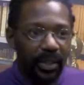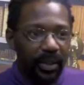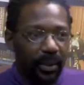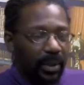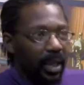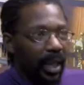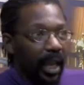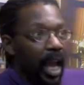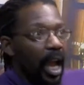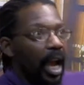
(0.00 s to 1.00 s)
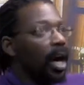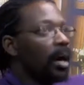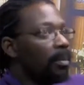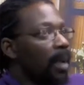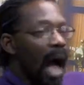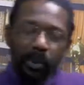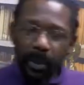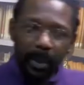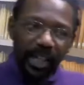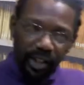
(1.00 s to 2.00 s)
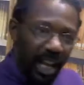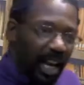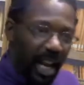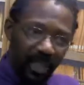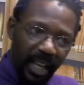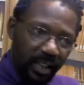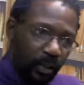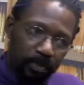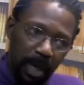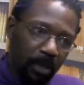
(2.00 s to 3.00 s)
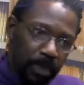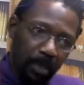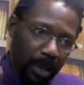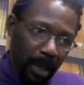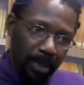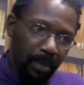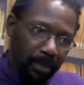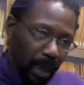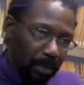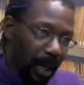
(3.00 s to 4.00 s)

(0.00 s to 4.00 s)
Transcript: So it's like, um, I want to make a Jedi that can do blah, blah, blah, blah, blah, blah.